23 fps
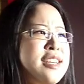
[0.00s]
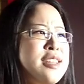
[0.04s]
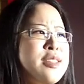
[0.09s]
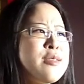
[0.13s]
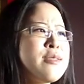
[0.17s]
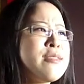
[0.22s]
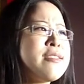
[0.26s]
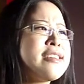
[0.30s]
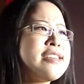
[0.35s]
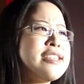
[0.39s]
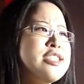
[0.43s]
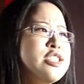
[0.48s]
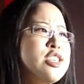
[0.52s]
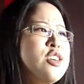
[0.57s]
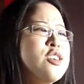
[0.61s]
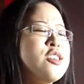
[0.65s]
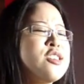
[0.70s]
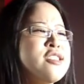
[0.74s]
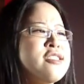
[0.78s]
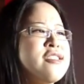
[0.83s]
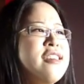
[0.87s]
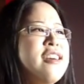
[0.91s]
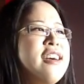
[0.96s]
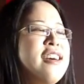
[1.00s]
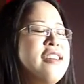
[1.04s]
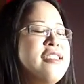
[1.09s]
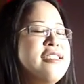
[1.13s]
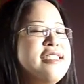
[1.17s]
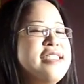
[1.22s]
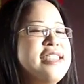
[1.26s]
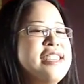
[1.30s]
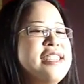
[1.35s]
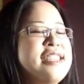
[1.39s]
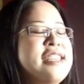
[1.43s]
throwing jokes around,
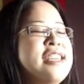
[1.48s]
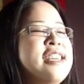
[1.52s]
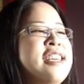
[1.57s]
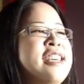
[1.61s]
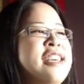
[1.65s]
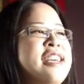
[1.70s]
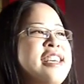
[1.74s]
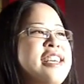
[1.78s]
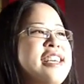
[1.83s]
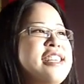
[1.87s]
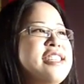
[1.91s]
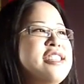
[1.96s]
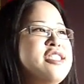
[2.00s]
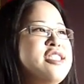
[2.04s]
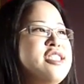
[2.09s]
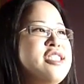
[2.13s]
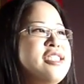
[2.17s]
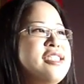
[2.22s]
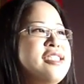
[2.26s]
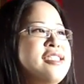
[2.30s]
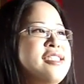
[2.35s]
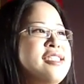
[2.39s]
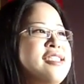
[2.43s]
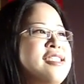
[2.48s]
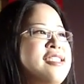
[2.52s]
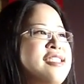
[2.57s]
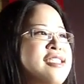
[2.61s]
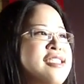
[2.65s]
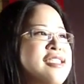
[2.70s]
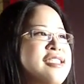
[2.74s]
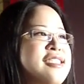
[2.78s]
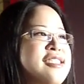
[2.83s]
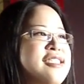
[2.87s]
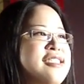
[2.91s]
and it's
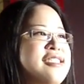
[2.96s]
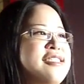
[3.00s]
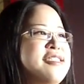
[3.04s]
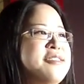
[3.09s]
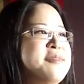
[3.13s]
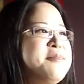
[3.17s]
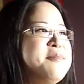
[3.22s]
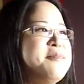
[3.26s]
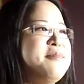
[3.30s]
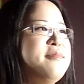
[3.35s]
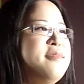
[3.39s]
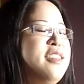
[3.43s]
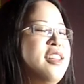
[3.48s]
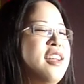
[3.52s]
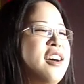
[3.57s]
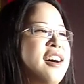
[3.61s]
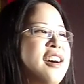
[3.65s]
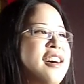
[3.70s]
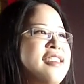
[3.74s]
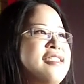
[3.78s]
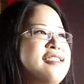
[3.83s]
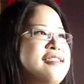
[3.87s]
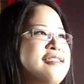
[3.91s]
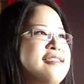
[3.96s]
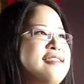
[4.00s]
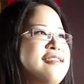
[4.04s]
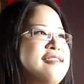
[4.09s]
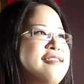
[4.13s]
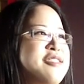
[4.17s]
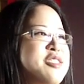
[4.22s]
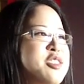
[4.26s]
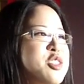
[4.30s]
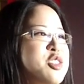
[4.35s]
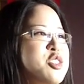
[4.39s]
just not
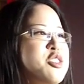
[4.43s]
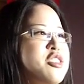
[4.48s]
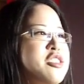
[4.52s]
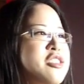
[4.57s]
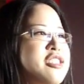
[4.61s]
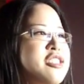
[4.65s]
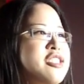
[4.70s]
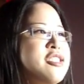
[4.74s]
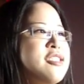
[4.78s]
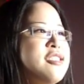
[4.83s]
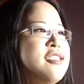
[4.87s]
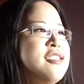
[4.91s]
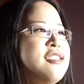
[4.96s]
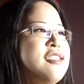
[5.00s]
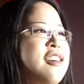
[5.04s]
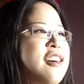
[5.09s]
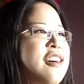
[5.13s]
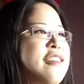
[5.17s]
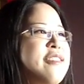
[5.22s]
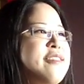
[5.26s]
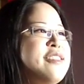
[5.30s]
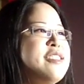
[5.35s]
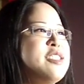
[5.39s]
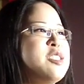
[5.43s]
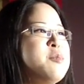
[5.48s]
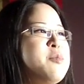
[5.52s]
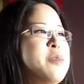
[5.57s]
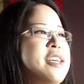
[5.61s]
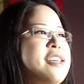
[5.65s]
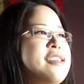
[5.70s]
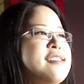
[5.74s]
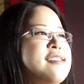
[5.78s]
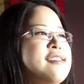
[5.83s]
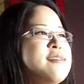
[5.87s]
your traditional office
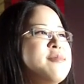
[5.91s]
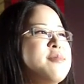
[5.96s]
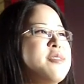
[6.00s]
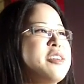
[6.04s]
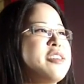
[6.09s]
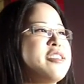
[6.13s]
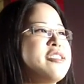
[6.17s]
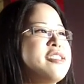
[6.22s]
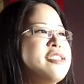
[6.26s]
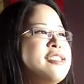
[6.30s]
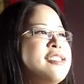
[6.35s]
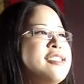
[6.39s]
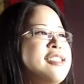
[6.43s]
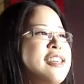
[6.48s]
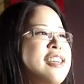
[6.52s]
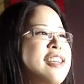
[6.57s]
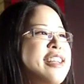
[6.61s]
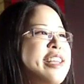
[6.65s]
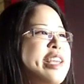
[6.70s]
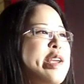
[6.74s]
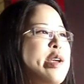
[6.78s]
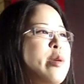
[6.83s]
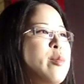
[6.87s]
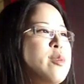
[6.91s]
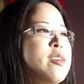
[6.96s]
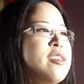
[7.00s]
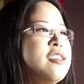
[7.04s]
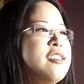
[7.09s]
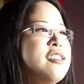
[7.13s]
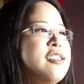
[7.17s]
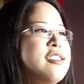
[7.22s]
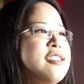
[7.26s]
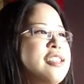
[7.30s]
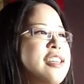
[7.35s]
space where you're just stuck in a cubicle
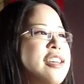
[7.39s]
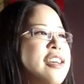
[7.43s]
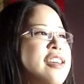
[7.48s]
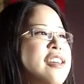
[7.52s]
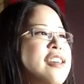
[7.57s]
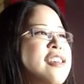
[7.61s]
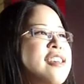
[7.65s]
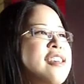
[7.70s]
all day.